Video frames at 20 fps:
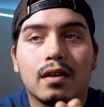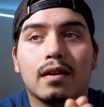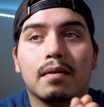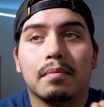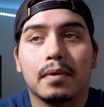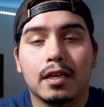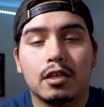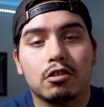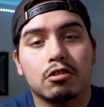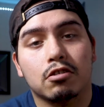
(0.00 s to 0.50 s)

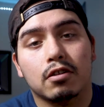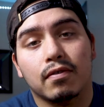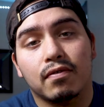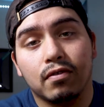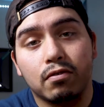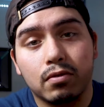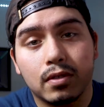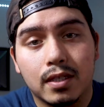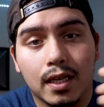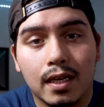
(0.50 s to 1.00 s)
Make sure if
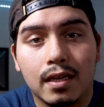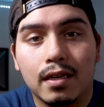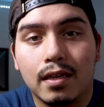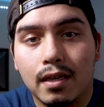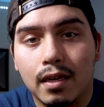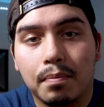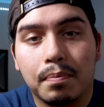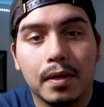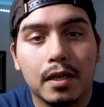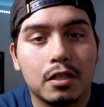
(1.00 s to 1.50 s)
you send in
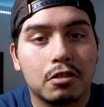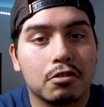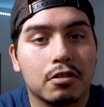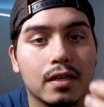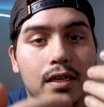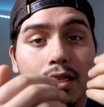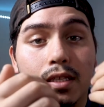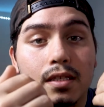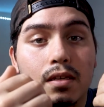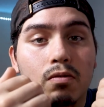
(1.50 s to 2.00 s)
a picture
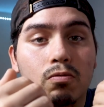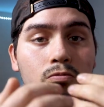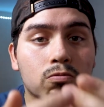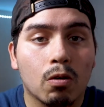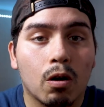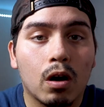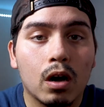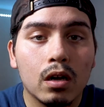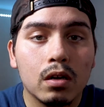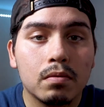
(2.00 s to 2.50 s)
it's
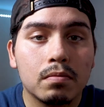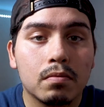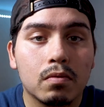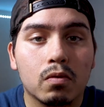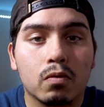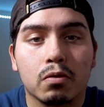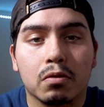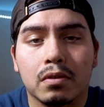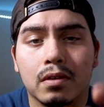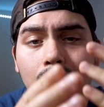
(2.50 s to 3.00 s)
RAW
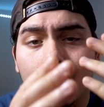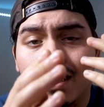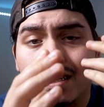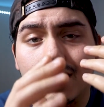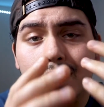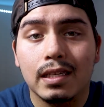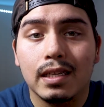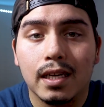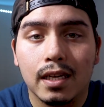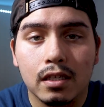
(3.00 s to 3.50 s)
or a
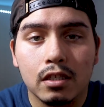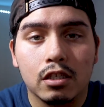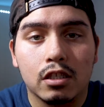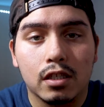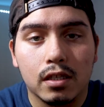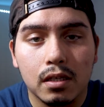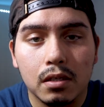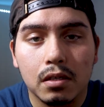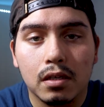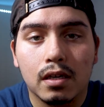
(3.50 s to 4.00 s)

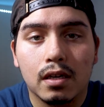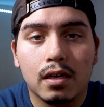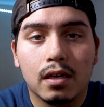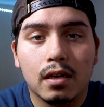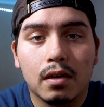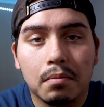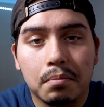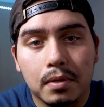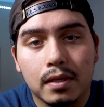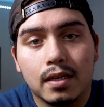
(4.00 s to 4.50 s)
DNG,
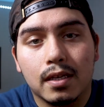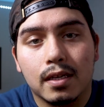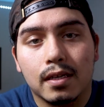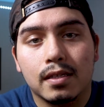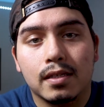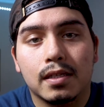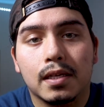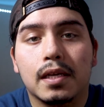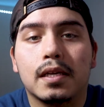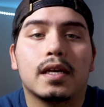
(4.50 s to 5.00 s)

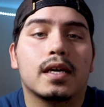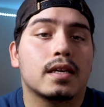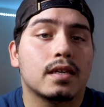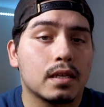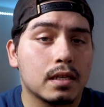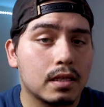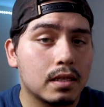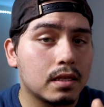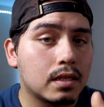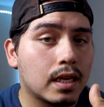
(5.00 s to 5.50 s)
because then I
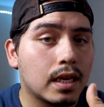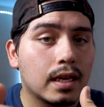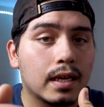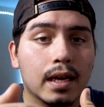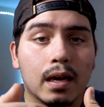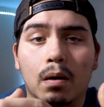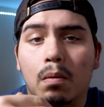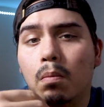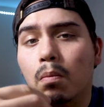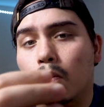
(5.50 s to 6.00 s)
could take
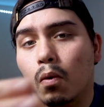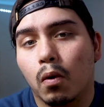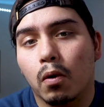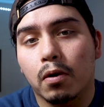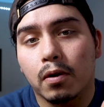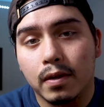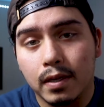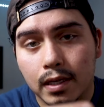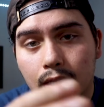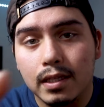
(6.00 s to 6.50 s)
out
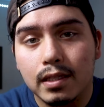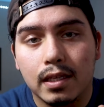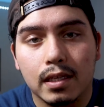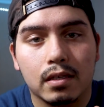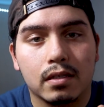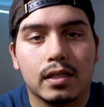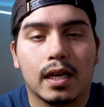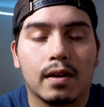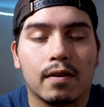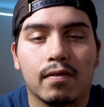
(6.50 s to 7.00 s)
more
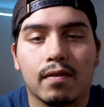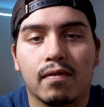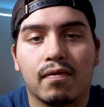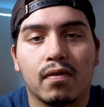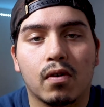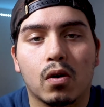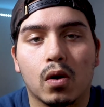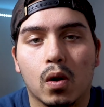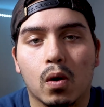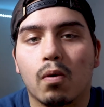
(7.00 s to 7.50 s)
details out of the
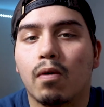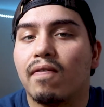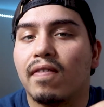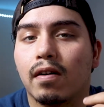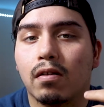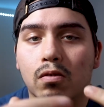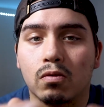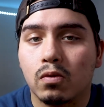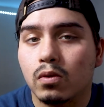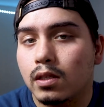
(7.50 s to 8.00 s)
photo
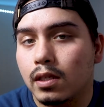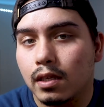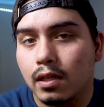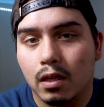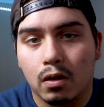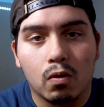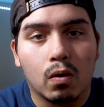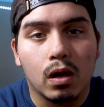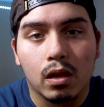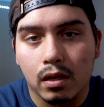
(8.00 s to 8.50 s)
without losing the
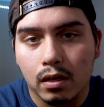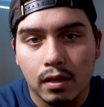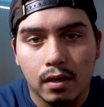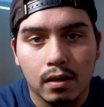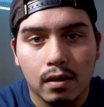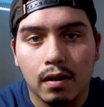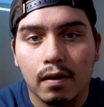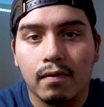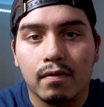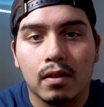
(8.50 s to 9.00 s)
quality
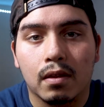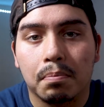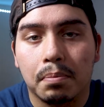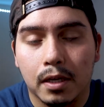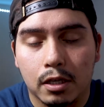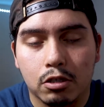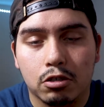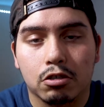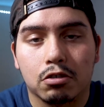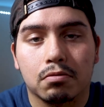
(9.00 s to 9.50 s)
of the
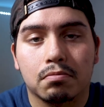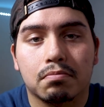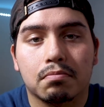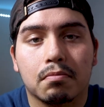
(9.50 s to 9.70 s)
picture.